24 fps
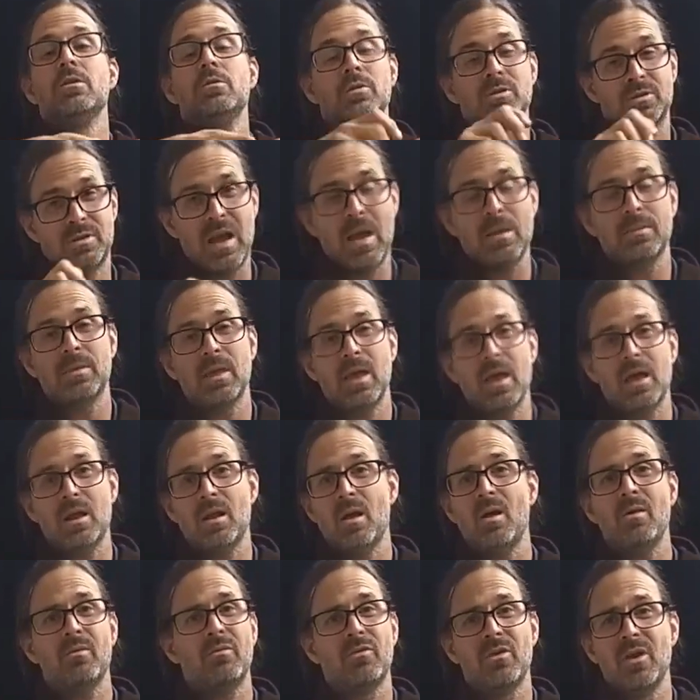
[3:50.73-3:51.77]
You snap the head
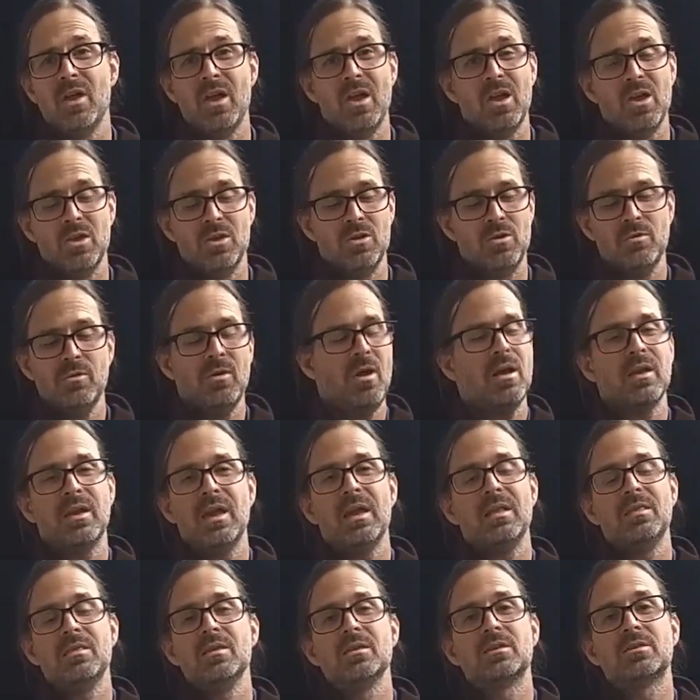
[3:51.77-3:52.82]
off, you're not
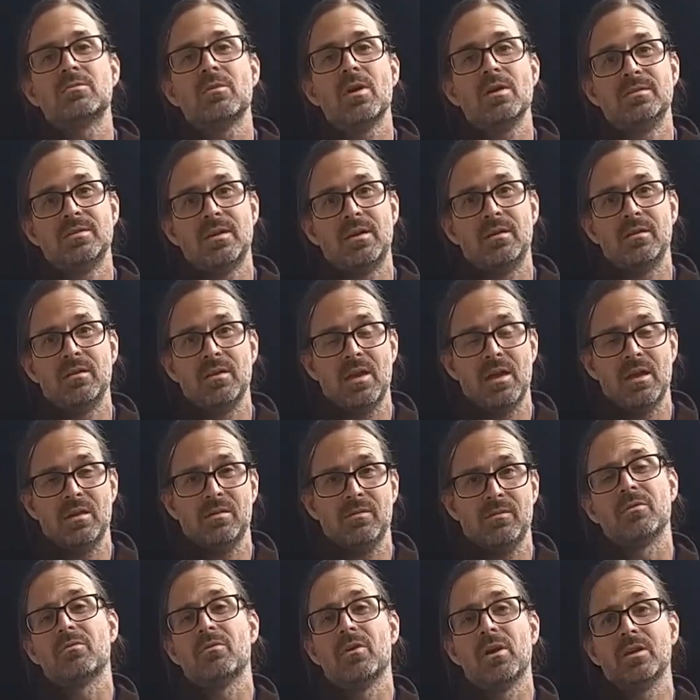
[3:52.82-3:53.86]
getting these threads out of the end
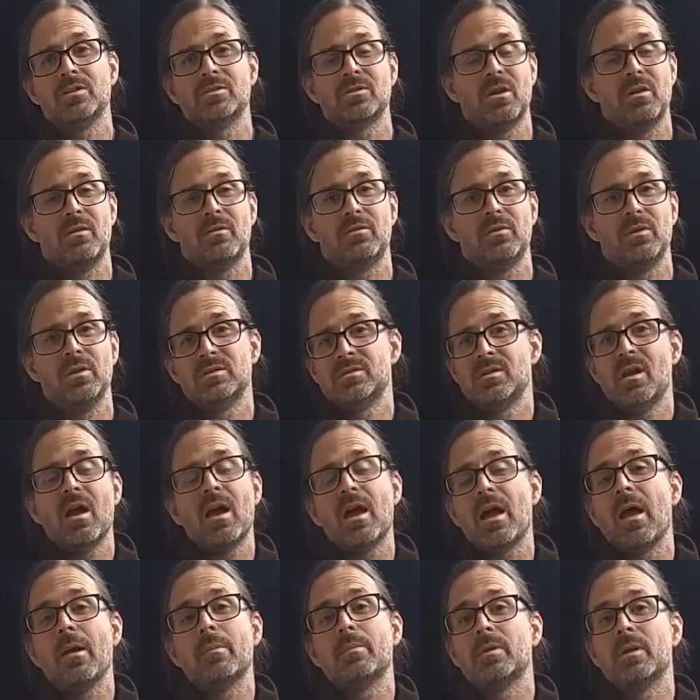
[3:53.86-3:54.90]
of the crankshaft. It's not
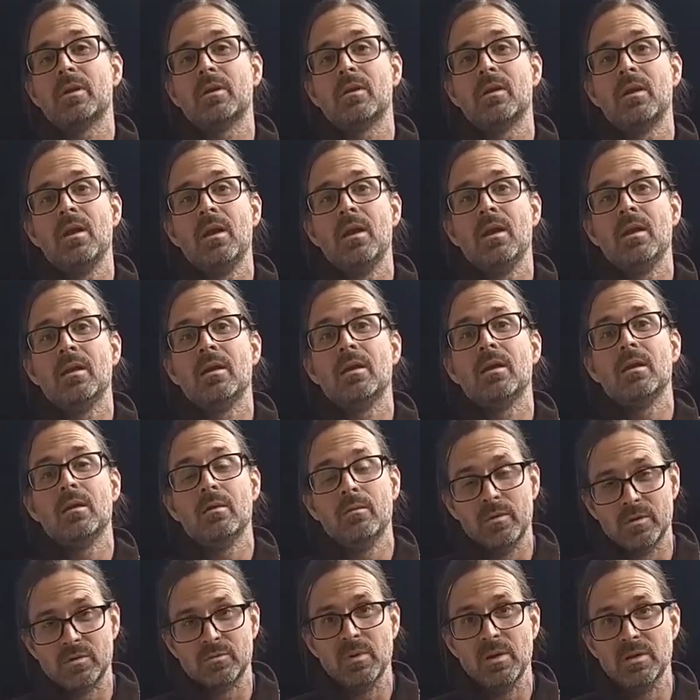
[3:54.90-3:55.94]
happening,
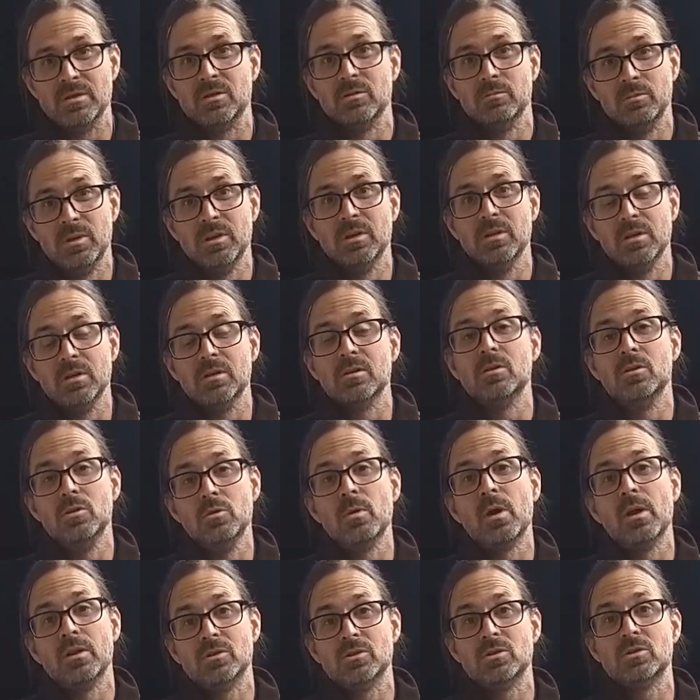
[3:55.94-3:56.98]
which means you'll be needing a
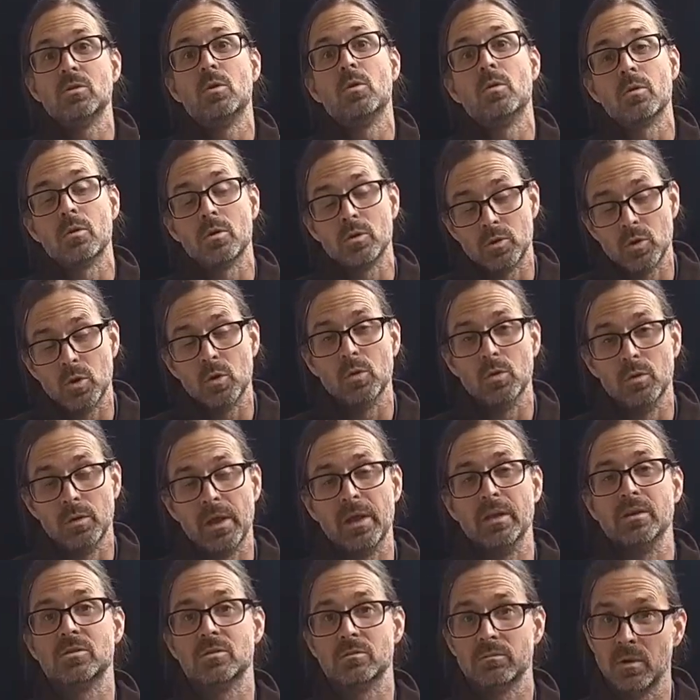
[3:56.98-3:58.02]
new engine or a total
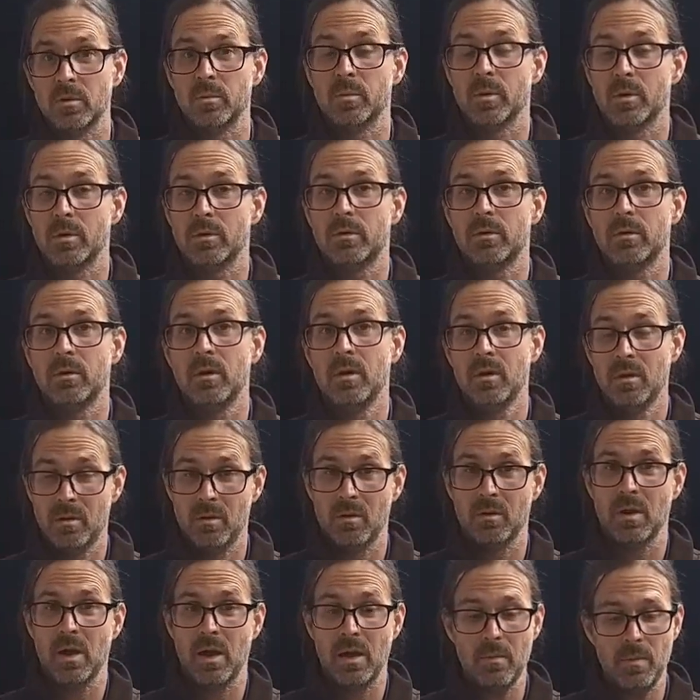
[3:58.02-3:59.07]
engine rebuild.
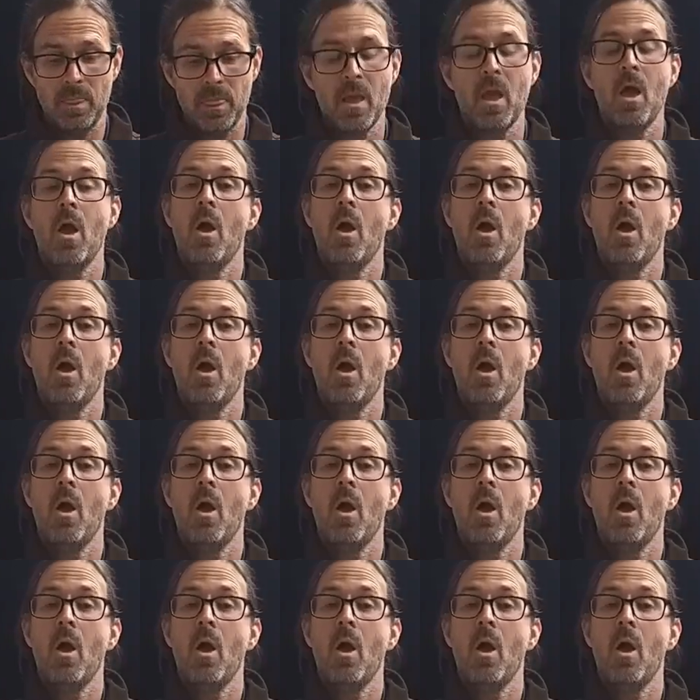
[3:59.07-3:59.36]
Okay?